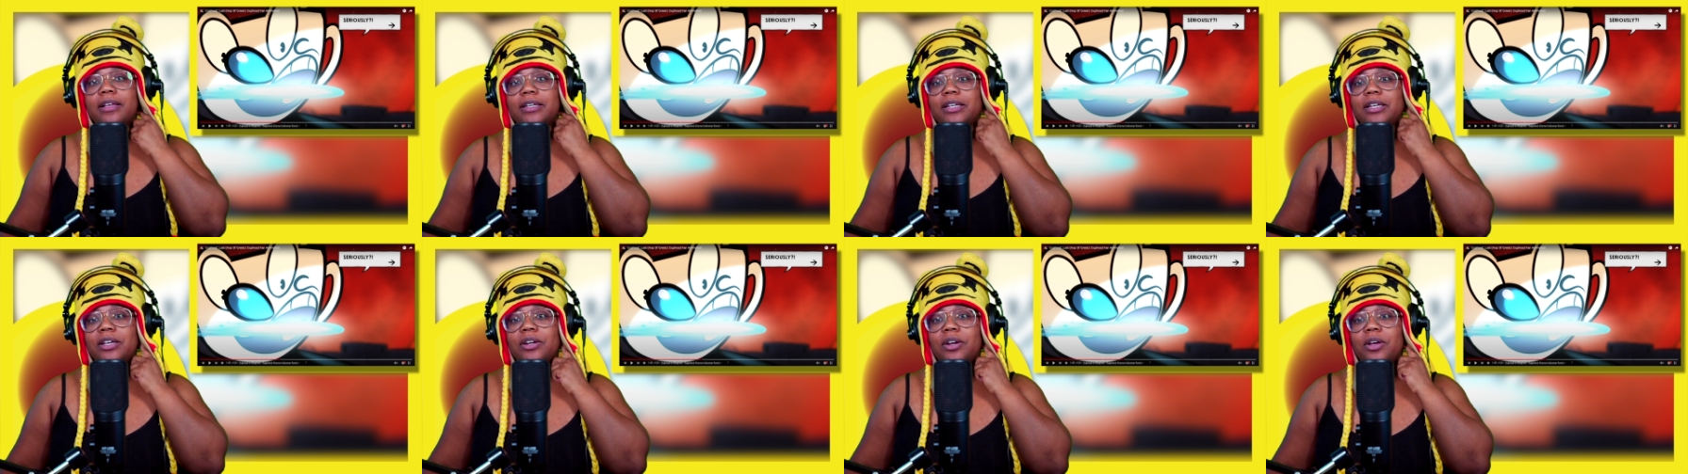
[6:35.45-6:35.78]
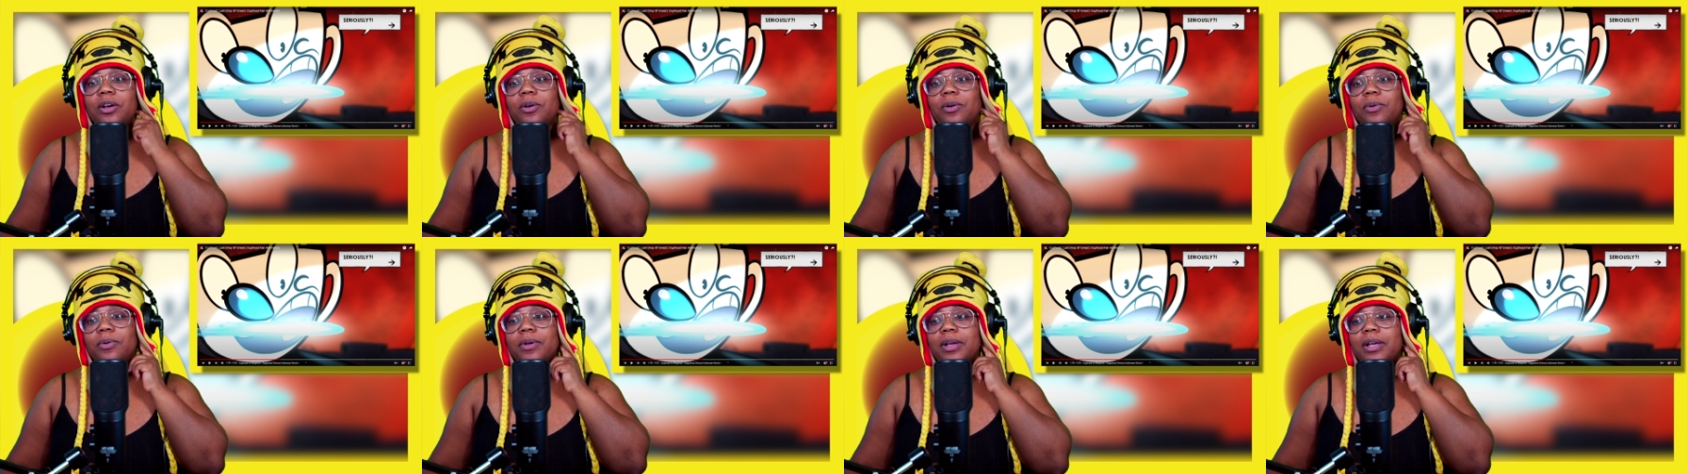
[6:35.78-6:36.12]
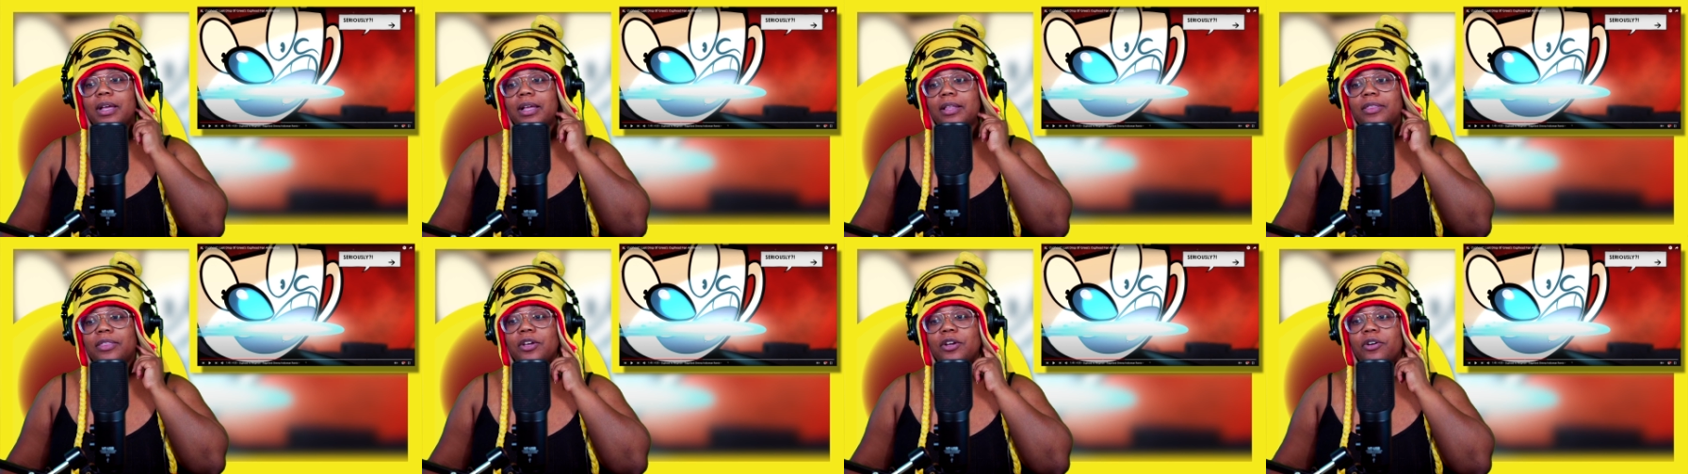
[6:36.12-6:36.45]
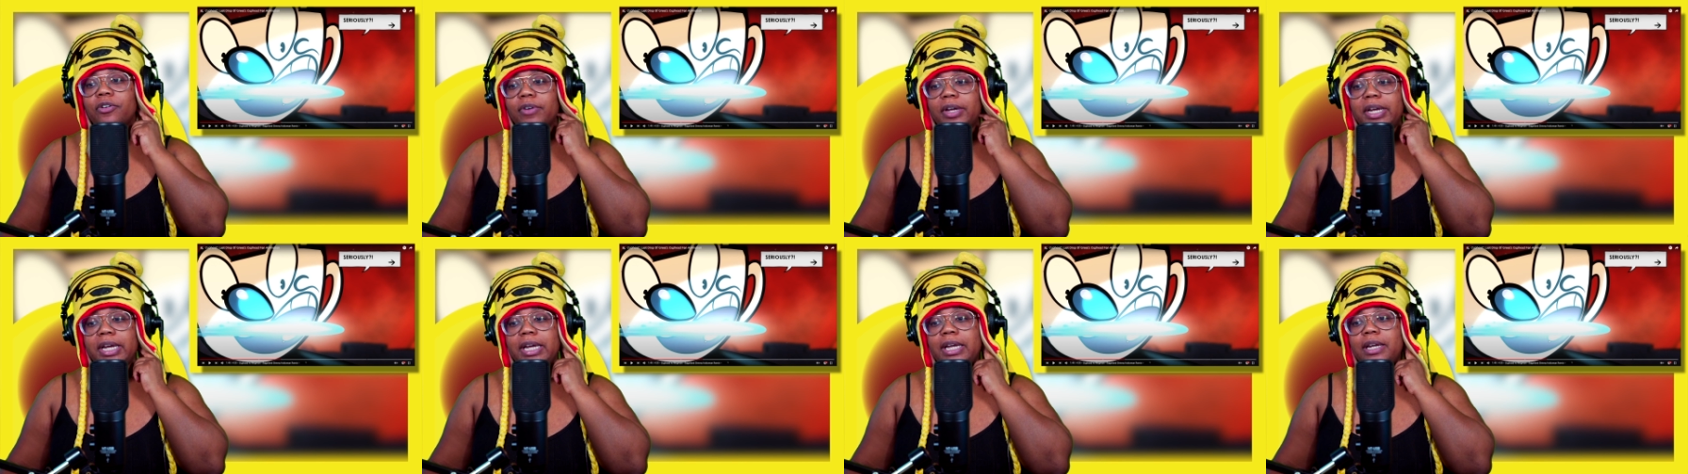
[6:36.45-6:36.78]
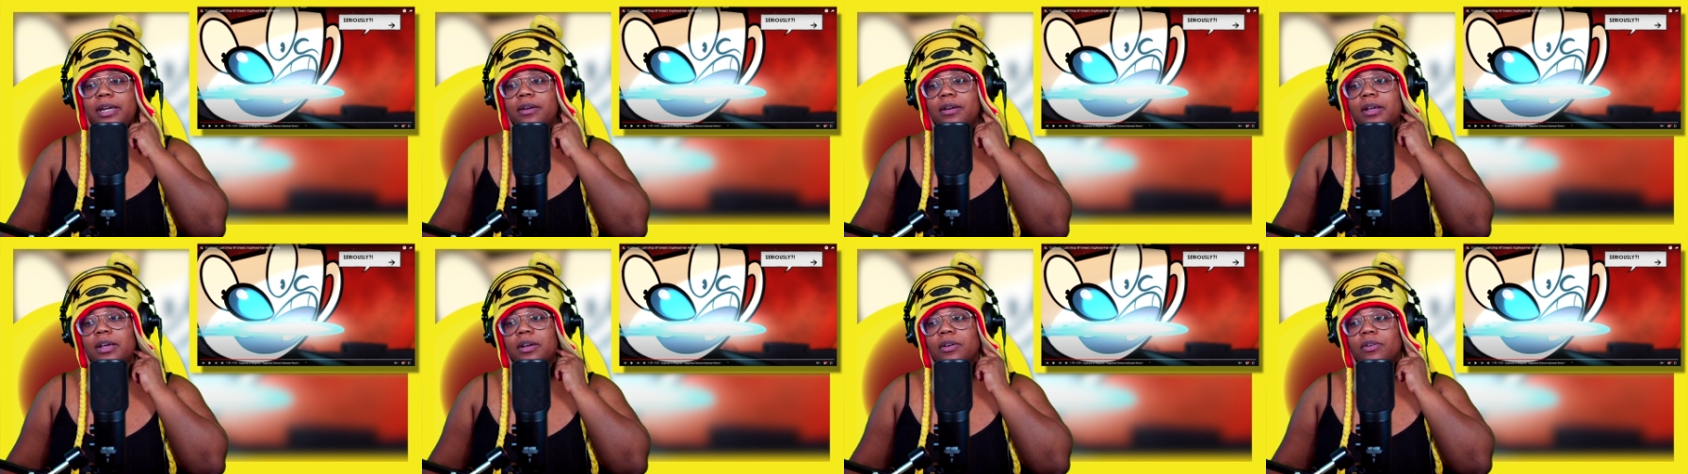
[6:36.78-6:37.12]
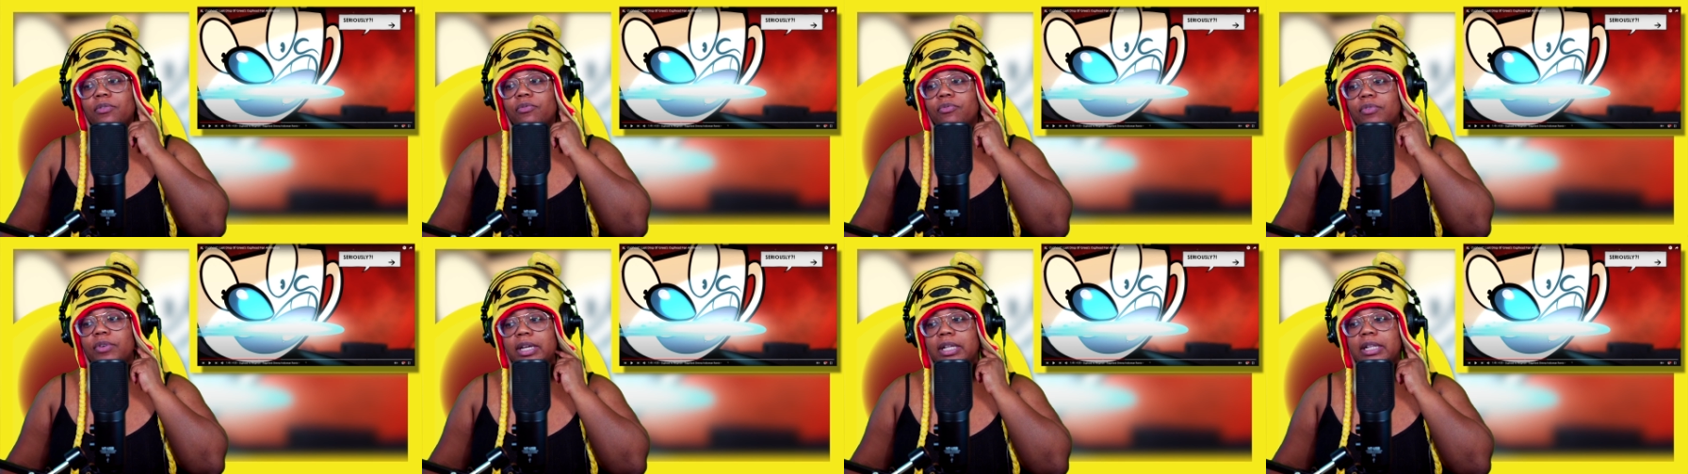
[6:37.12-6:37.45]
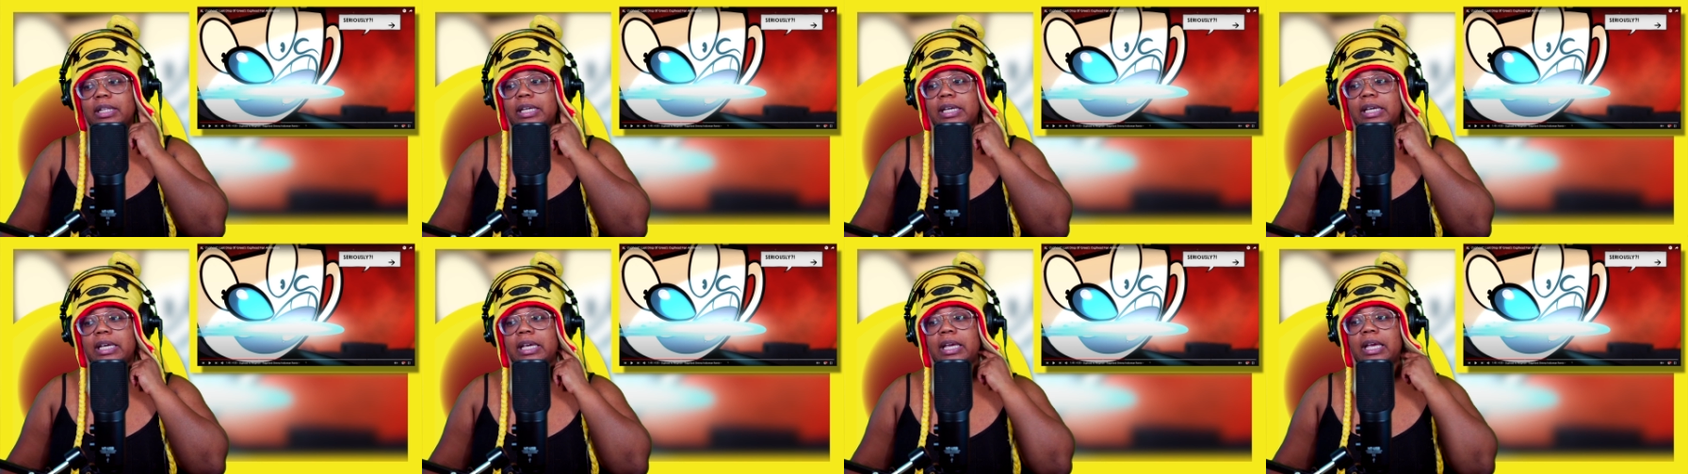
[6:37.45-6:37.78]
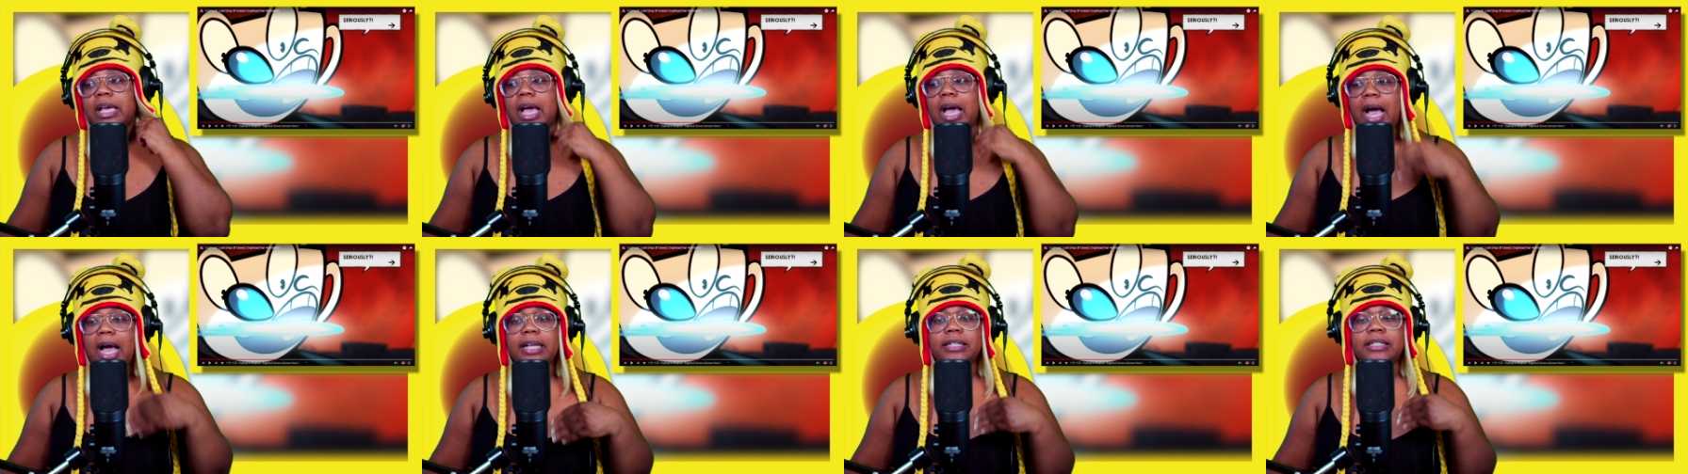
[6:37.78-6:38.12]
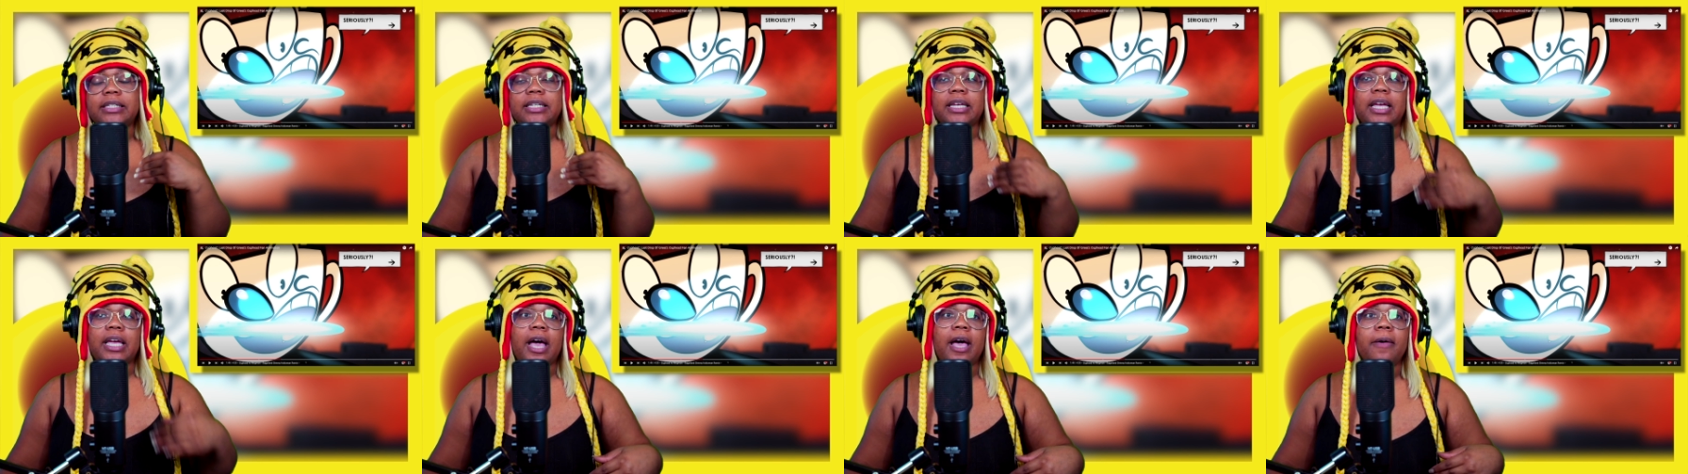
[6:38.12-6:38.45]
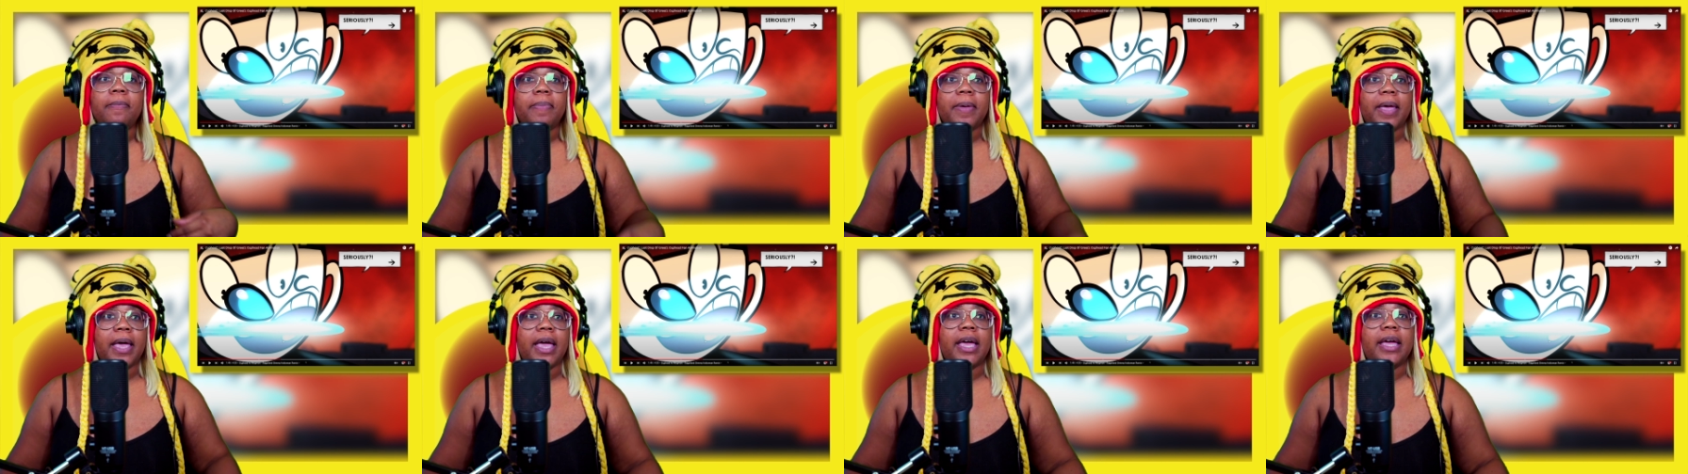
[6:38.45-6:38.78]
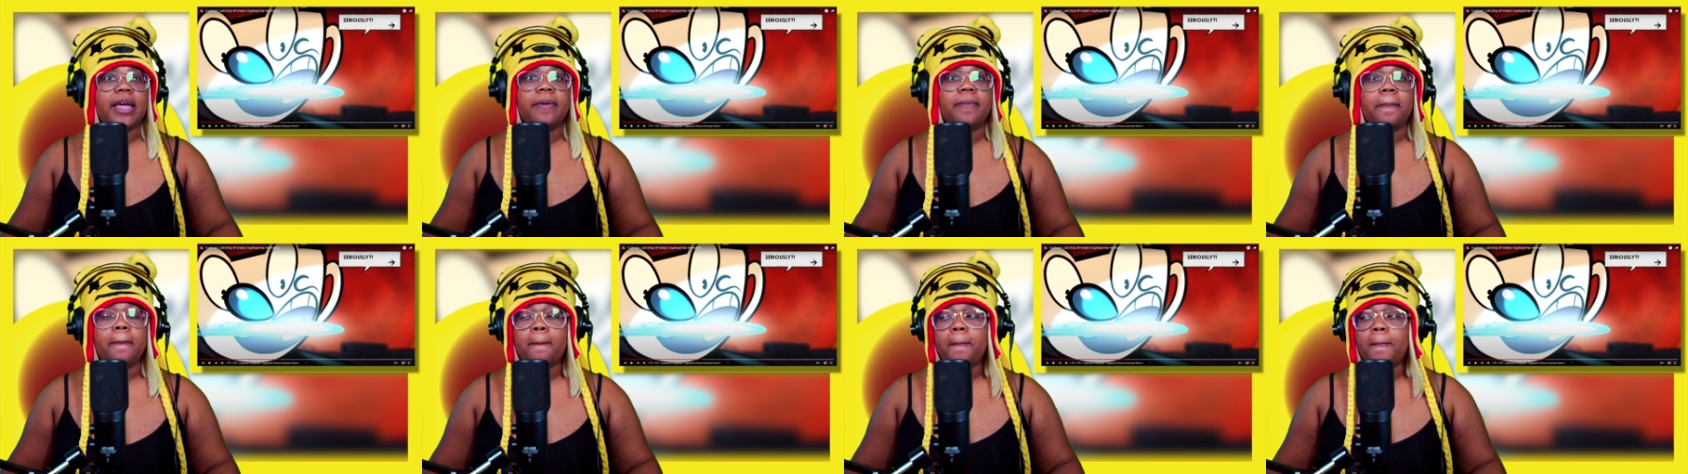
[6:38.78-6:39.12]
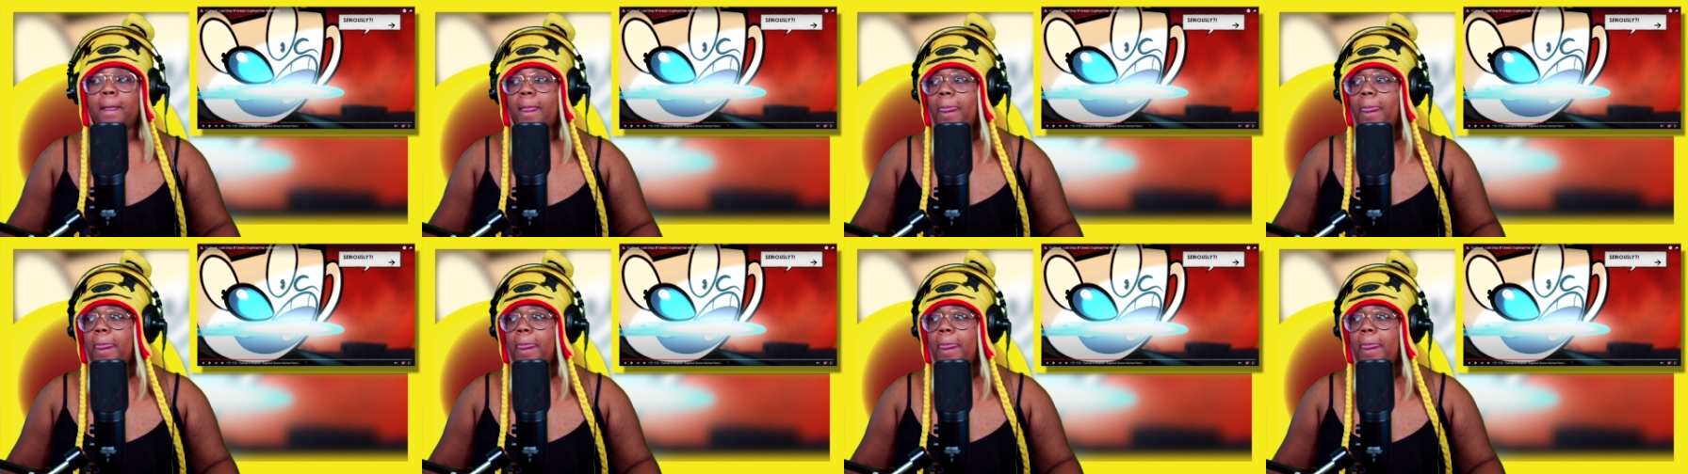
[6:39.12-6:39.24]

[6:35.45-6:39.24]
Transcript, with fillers: you know, the greed really got to Cuphead